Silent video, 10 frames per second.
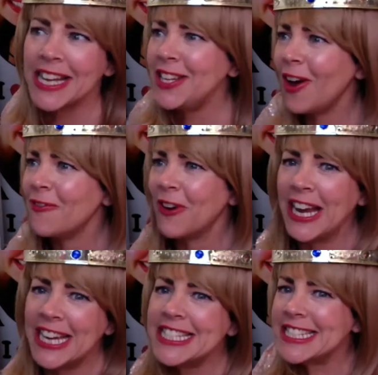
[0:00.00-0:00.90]
And your
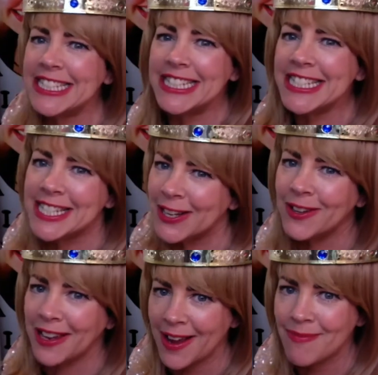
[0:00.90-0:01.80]
Frankie doesn't need to
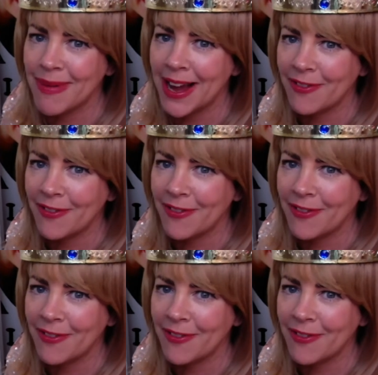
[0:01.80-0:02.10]
look like my